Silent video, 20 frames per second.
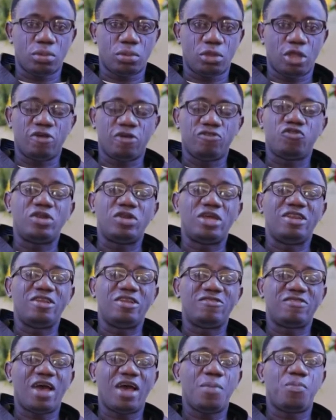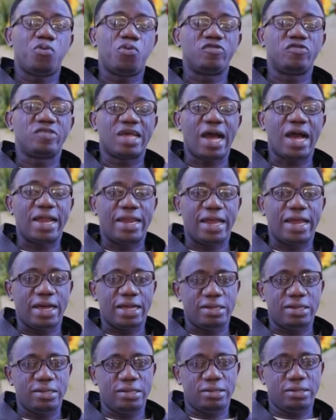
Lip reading: And so the disciples gathered,